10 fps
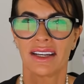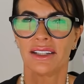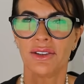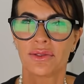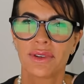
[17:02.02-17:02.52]

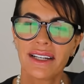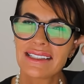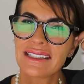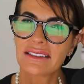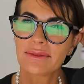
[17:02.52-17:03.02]
I don't know, what
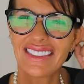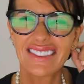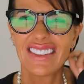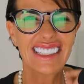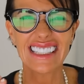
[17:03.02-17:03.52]
is it?
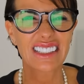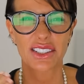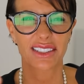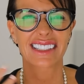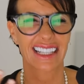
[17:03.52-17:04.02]
This
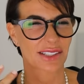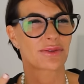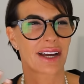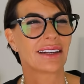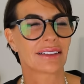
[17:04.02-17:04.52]
doesn't sound
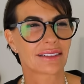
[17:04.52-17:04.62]
right.